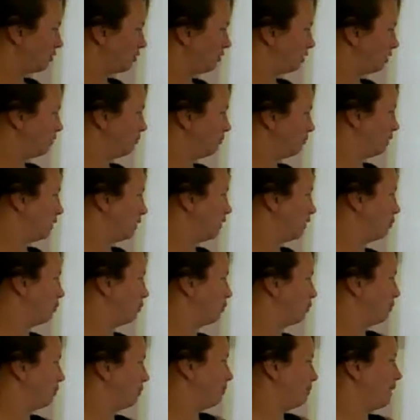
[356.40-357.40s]
bud and one
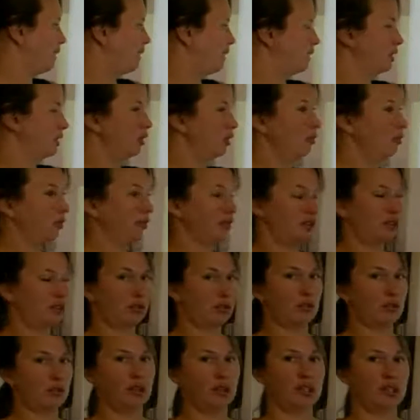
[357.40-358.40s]
petiole, that's going to
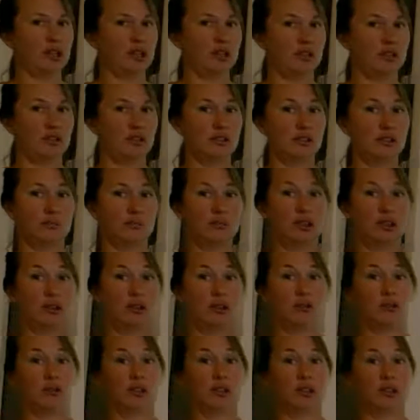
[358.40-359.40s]
tell us something, and we'll get
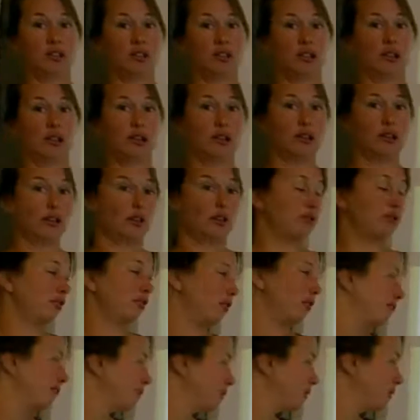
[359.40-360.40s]
to that later on.
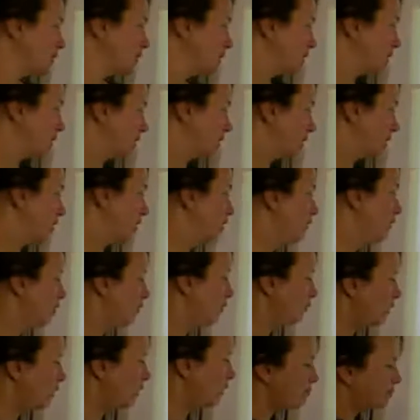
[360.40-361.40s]
Okay, right
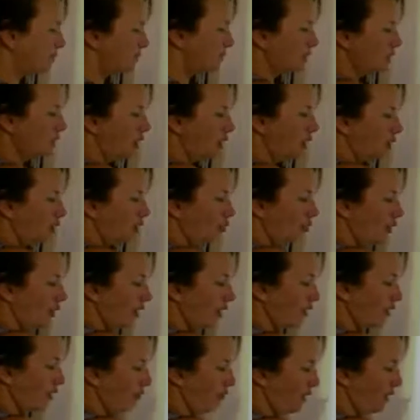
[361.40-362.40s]
below where the
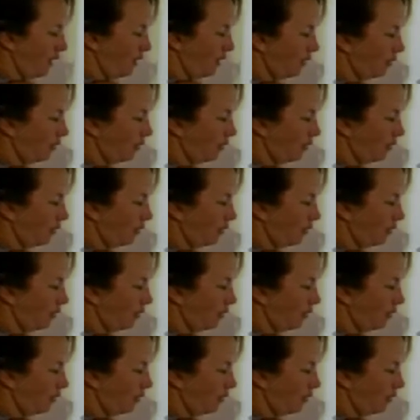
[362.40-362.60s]
petiole